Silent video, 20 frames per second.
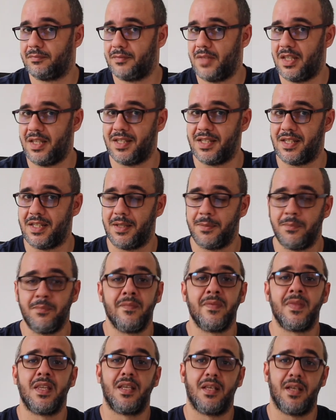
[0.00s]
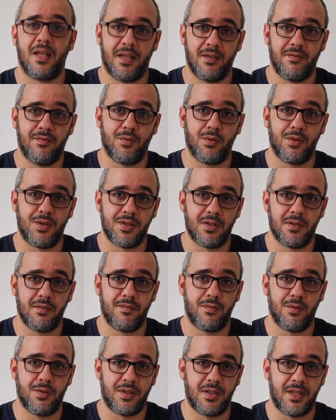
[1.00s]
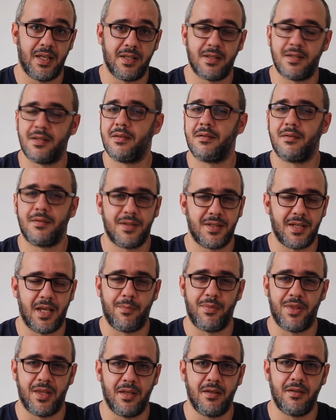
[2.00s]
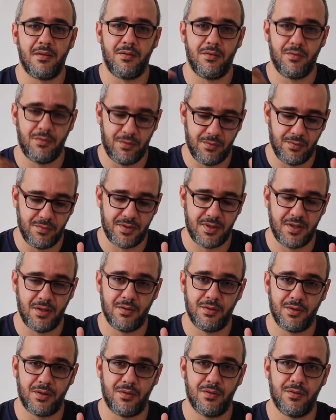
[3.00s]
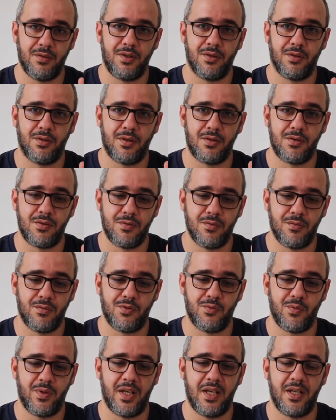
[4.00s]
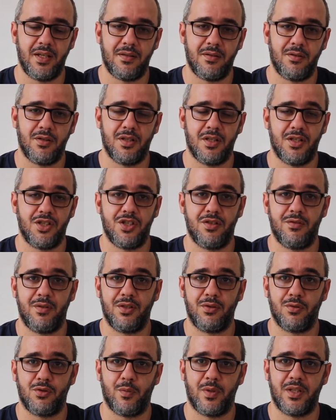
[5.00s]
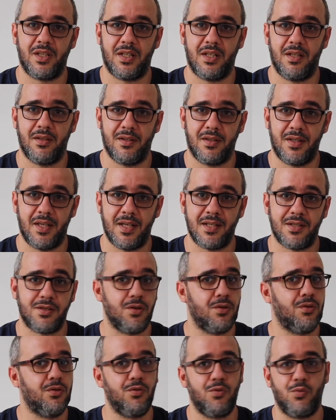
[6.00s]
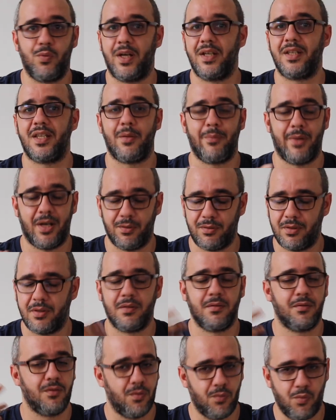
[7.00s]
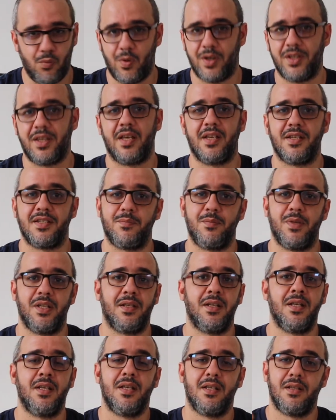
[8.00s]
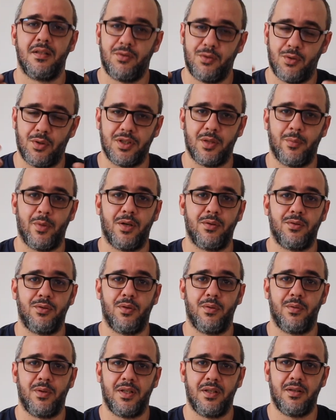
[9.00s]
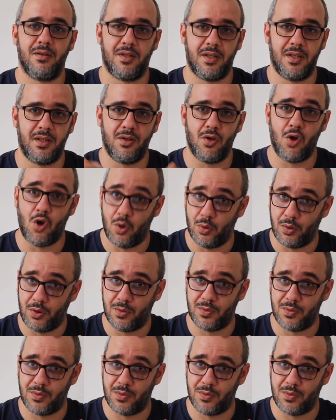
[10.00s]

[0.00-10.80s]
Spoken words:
Easy. And for the text, same thing. You use the audio in order to generate automatically the text or write about what has been talked about during the audio